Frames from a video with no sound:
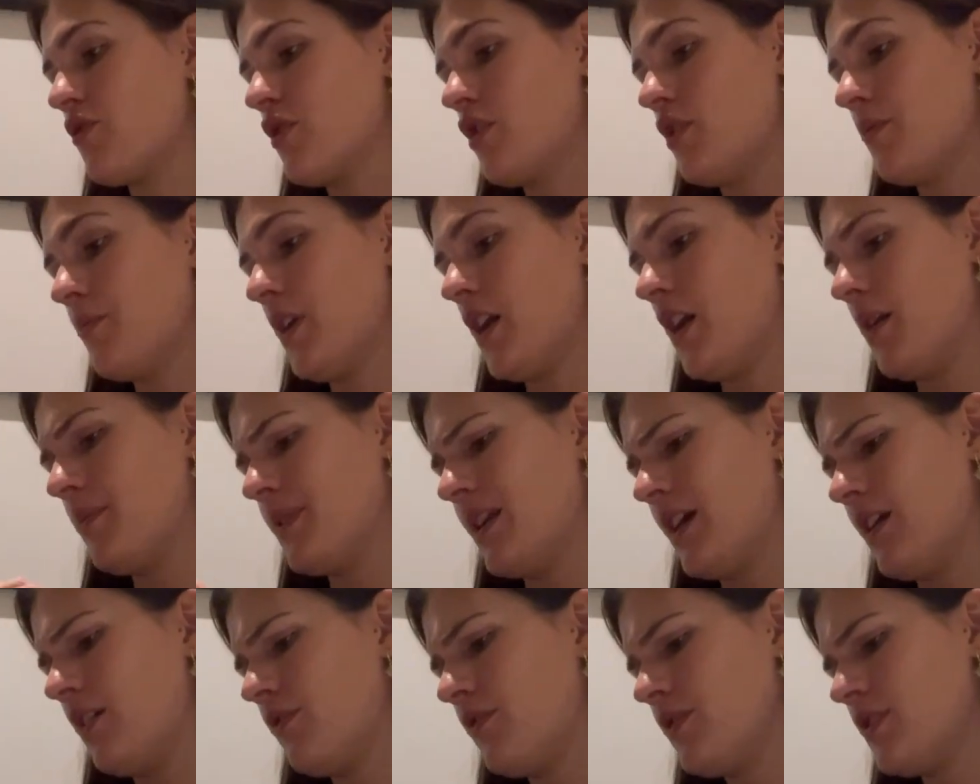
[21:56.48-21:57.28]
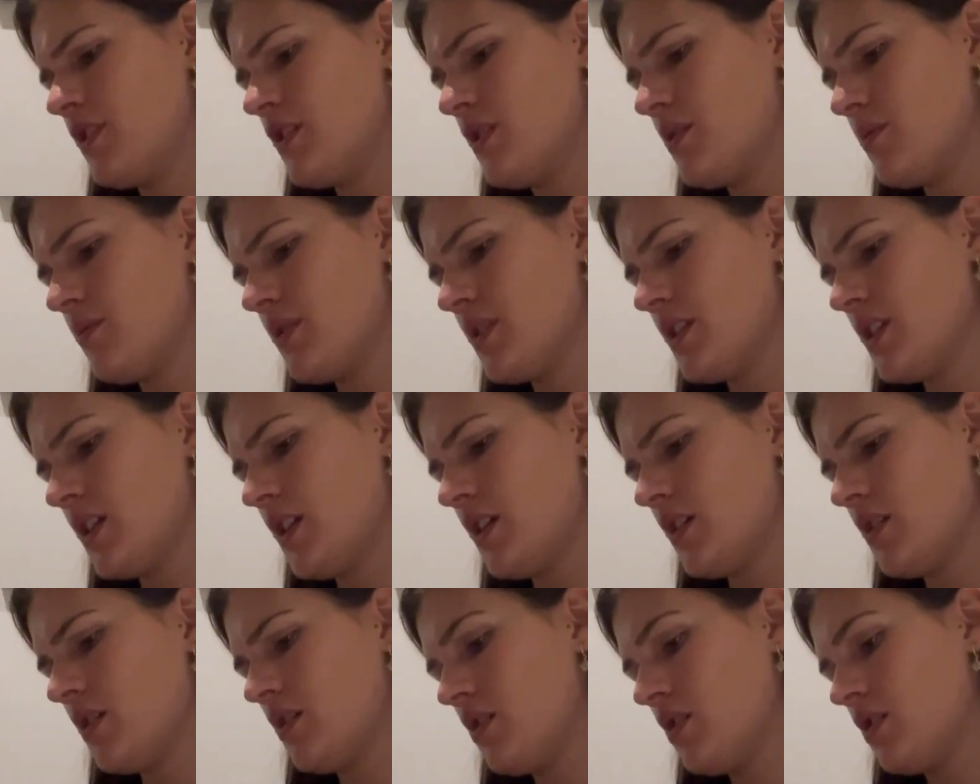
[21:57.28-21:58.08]
from Urban Outfitters, was
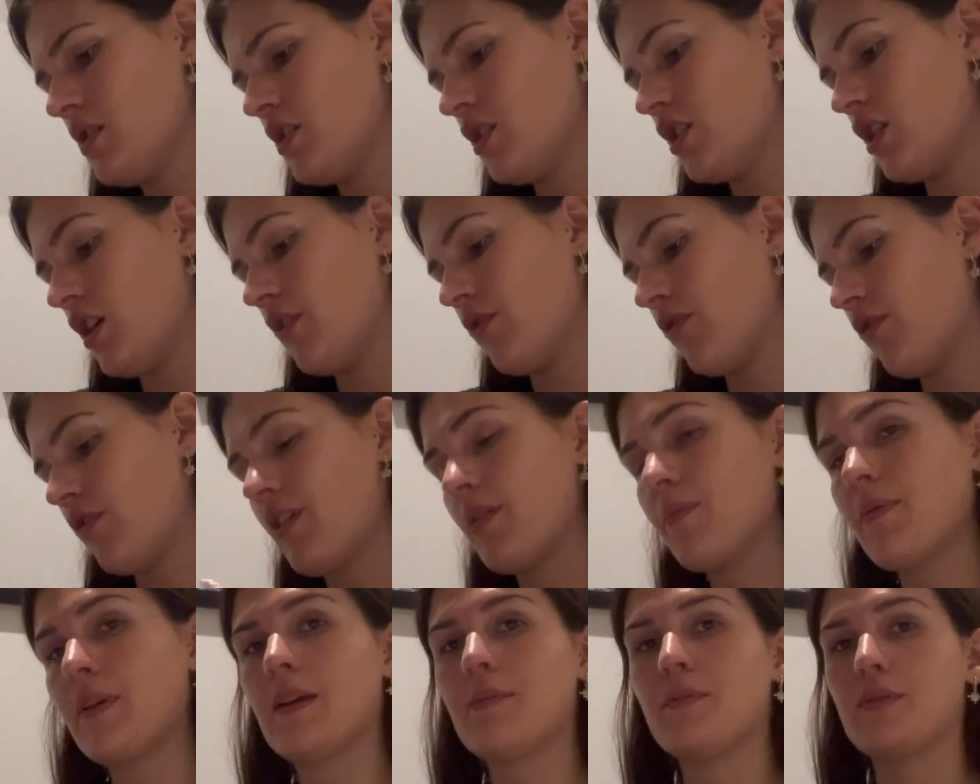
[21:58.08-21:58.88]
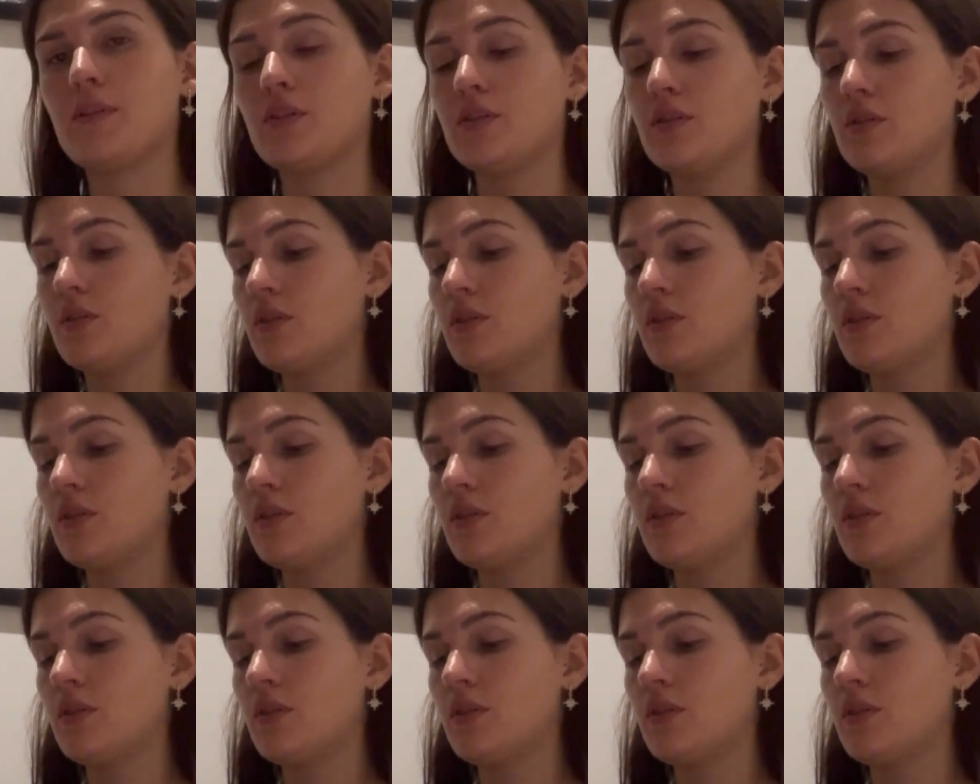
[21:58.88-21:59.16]
it? No, Free People.